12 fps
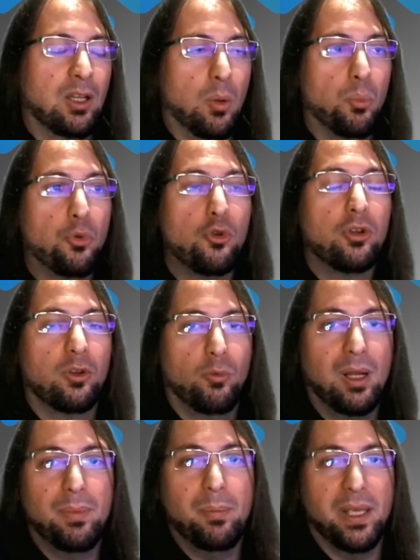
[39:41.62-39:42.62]
Book
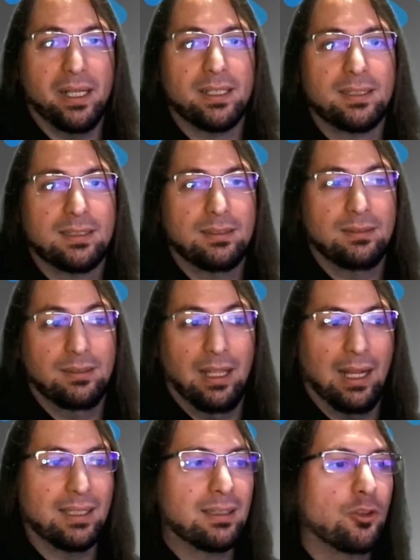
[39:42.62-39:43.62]
will be big,
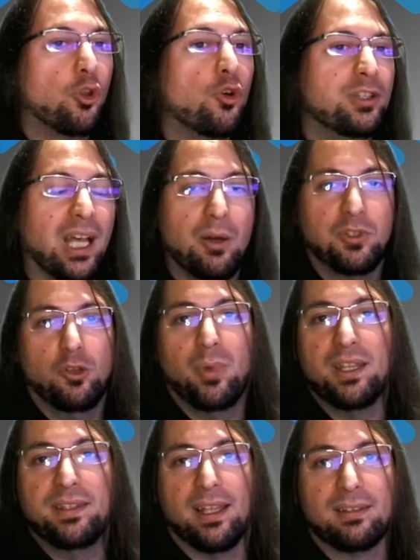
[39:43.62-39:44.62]
like no doubt
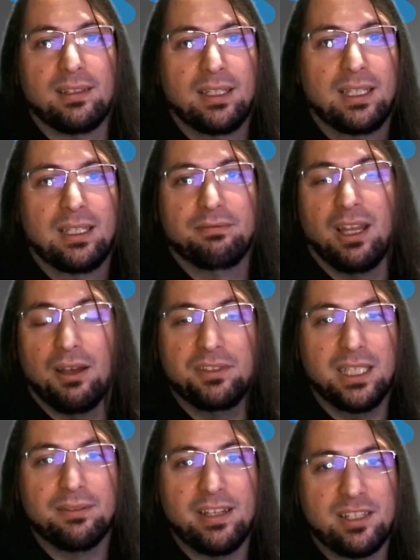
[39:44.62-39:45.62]
about that. they have
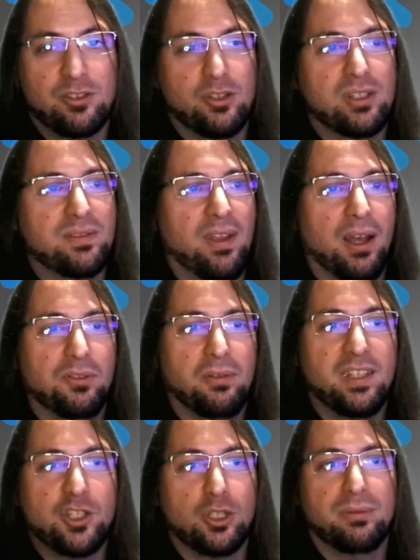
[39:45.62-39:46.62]
the investors, they have the
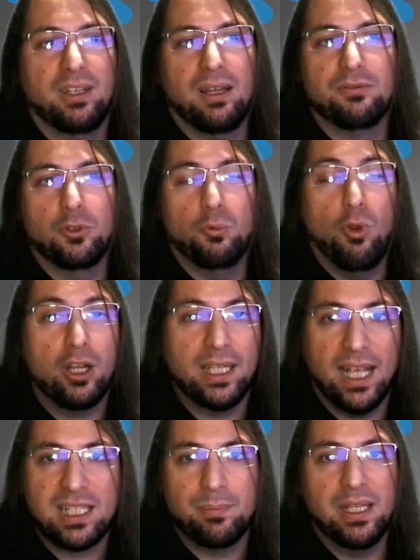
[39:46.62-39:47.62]
vision, they have the work
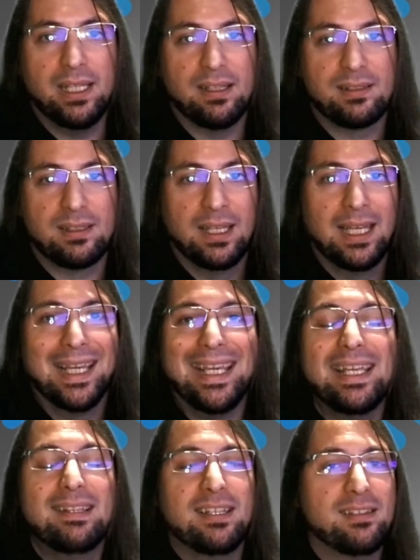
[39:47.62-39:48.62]
experience.
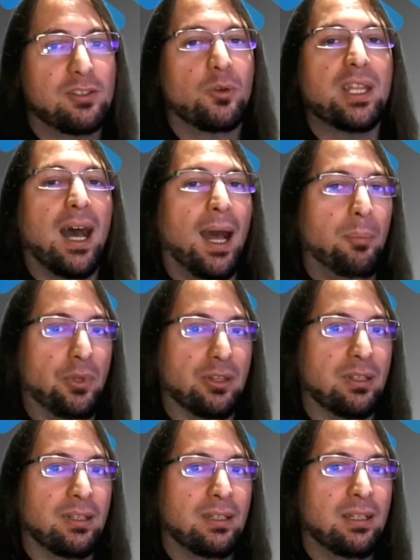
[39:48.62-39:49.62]
It is gonna
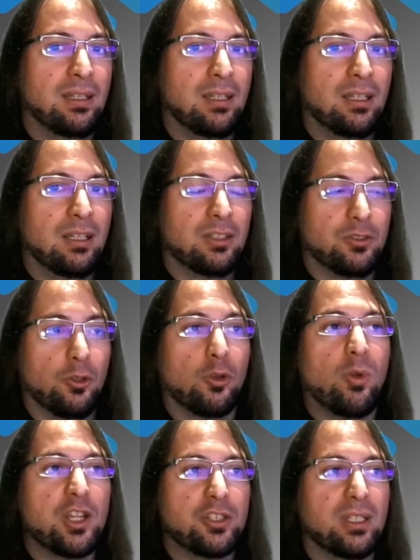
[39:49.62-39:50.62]
happen. So the
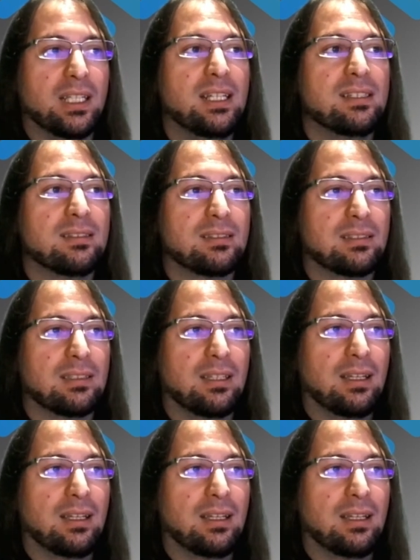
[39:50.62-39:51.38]
question is,